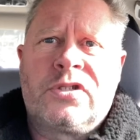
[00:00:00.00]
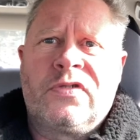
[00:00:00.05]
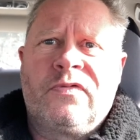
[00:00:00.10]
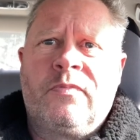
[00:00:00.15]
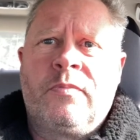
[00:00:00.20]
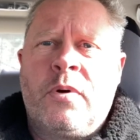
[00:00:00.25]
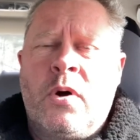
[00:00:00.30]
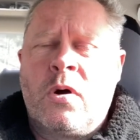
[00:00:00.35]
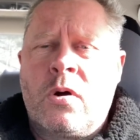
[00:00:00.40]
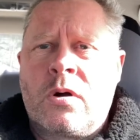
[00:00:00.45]
of
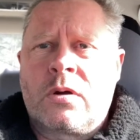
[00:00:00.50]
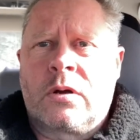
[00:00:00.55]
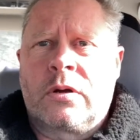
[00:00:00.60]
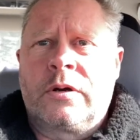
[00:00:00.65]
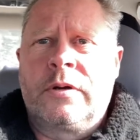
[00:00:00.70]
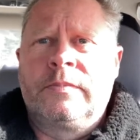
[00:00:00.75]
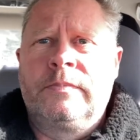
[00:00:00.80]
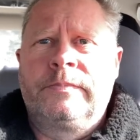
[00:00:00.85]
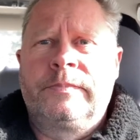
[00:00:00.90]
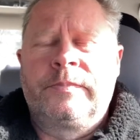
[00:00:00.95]
Parler.
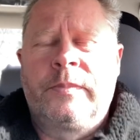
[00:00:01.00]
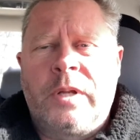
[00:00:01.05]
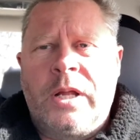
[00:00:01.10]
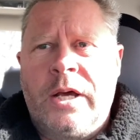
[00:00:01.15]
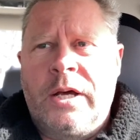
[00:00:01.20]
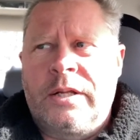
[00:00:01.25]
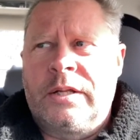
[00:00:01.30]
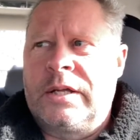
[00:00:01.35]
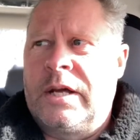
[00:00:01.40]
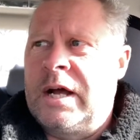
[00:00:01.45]

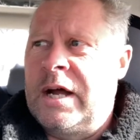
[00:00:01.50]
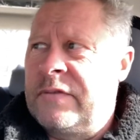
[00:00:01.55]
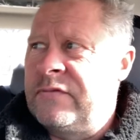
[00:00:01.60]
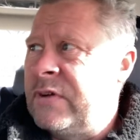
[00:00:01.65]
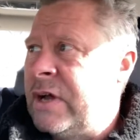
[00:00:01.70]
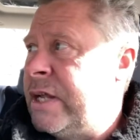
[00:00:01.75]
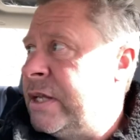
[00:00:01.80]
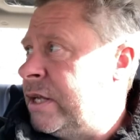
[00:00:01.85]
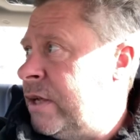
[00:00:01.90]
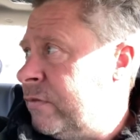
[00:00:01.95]
Now, that I
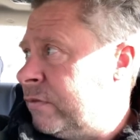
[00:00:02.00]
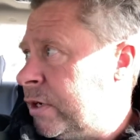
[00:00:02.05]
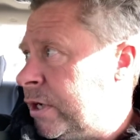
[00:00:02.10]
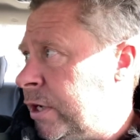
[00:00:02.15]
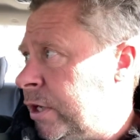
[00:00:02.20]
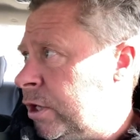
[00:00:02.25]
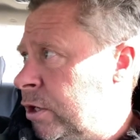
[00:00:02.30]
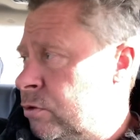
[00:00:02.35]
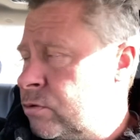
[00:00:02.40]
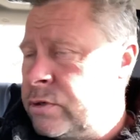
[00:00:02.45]
find that very
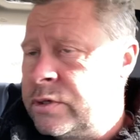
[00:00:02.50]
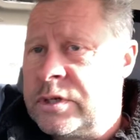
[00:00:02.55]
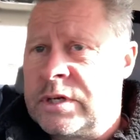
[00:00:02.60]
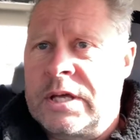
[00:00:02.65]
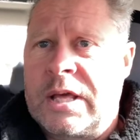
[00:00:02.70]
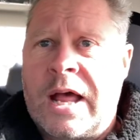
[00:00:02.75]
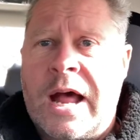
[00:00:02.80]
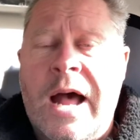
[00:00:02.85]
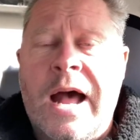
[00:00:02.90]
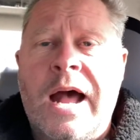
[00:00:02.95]

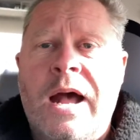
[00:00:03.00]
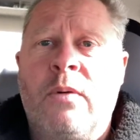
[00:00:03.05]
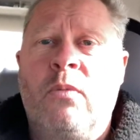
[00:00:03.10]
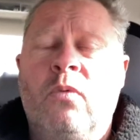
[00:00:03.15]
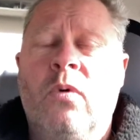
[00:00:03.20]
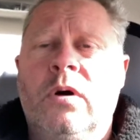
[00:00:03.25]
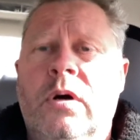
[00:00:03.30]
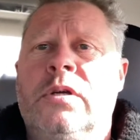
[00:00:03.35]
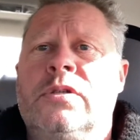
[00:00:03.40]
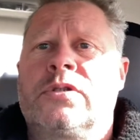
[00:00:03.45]
interesting. I
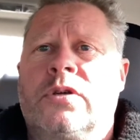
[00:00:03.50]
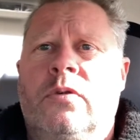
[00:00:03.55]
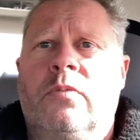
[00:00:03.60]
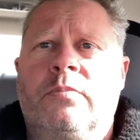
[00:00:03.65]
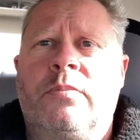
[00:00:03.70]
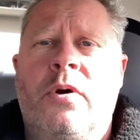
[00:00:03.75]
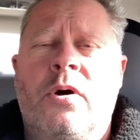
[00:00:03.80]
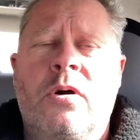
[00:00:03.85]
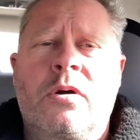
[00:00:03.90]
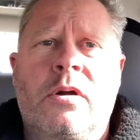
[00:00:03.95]
was
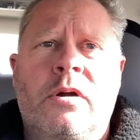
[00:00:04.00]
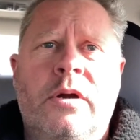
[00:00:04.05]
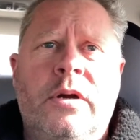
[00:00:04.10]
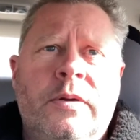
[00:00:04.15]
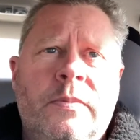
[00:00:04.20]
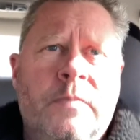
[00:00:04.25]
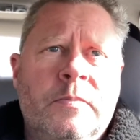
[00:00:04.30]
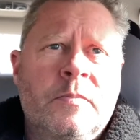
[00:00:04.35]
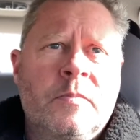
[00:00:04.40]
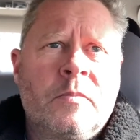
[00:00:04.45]
on Parler,
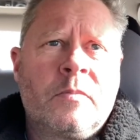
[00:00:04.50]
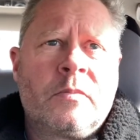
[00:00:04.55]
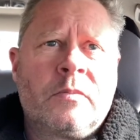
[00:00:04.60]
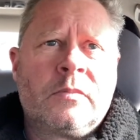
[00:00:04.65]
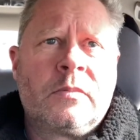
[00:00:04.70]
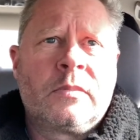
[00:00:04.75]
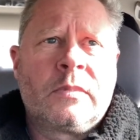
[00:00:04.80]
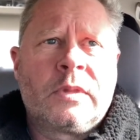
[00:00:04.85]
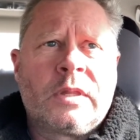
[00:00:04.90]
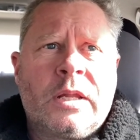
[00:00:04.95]

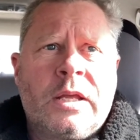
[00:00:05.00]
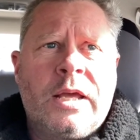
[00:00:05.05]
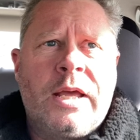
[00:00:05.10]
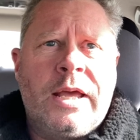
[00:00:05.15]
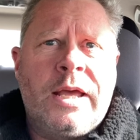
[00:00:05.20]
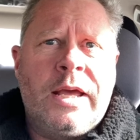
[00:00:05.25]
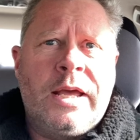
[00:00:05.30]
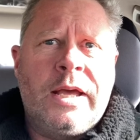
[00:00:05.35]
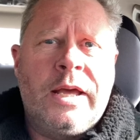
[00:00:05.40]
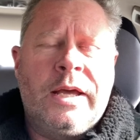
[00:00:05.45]

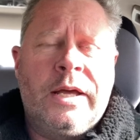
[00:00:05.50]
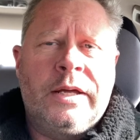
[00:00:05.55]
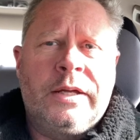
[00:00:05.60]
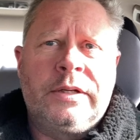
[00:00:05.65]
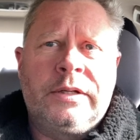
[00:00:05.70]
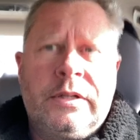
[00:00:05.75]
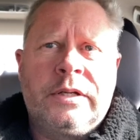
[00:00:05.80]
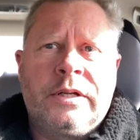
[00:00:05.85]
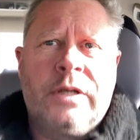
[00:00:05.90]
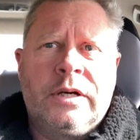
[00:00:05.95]

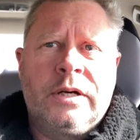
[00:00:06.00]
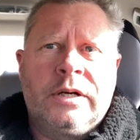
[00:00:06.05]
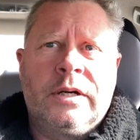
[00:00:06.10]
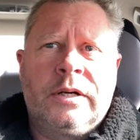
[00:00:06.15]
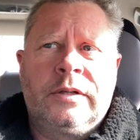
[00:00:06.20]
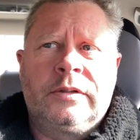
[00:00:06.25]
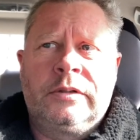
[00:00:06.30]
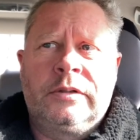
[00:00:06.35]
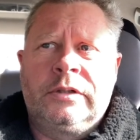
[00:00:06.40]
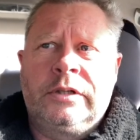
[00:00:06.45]
and
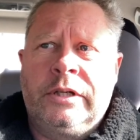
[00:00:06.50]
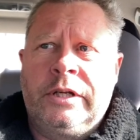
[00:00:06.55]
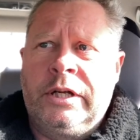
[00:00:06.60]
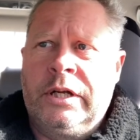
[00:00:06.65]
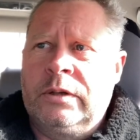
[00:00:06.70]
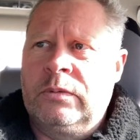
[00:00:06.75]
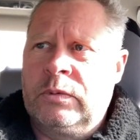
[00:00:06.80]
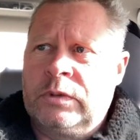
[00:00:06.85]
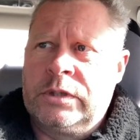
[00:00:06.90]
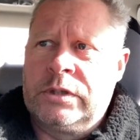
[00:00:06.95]
uh,
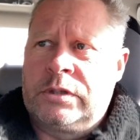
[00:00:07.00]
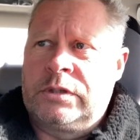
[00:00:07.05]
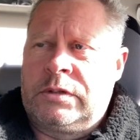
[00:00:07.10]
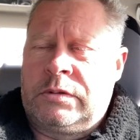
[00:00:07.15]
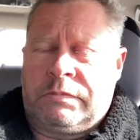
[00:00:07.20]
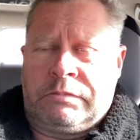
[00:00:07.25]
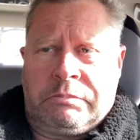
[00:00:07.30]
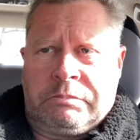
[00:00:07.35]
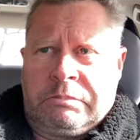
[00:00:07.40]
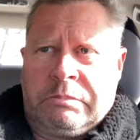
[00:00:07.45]
it was
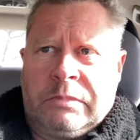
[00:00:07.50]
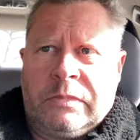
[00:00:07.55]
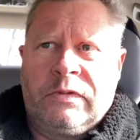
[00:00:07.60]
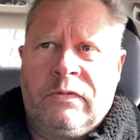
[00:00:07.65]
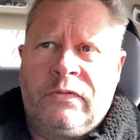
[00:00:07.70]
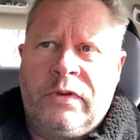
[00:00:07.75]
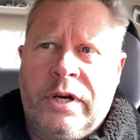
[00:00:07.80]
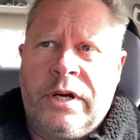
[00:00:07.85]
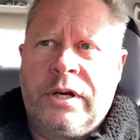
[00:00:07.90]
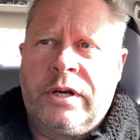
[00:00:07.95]

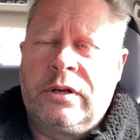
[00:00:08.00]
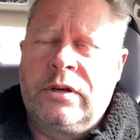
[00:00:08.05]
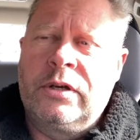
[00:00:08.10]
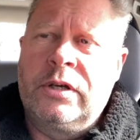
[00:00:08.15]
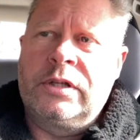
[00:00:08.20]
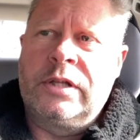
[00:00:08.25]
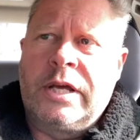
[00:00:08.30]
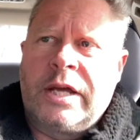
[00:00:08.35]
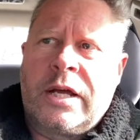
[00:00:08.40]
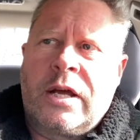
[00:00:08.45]
very
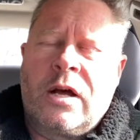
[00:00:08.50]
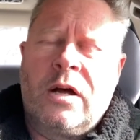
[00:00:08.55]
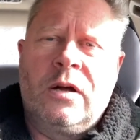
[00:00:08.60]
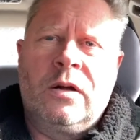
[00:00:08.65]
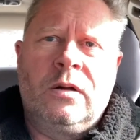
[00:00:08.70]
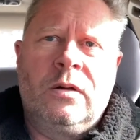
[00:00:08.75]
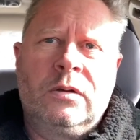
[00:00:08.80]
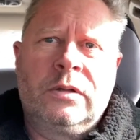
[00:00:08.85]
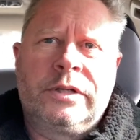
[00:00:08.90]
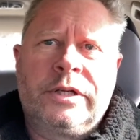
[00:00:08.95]
good. They
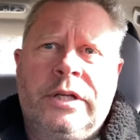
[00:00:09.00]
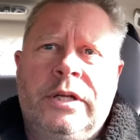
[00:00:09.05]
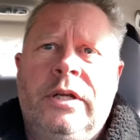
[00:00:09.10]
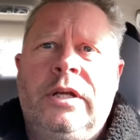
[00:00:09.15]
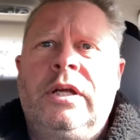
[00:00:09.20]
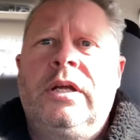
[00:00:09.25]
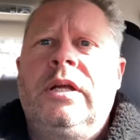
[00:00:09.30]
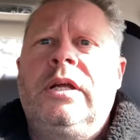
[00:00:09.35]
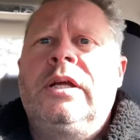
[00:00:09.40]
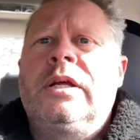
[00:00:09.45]
called it,
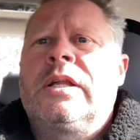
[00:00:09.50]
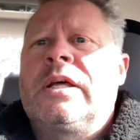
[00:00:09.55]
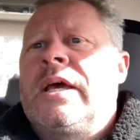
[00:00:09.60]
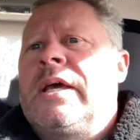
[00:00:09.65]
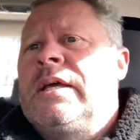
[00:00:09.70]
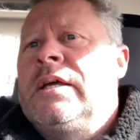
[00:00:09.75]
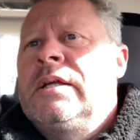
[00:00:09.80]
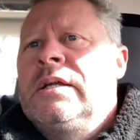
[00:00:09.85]
it, it a,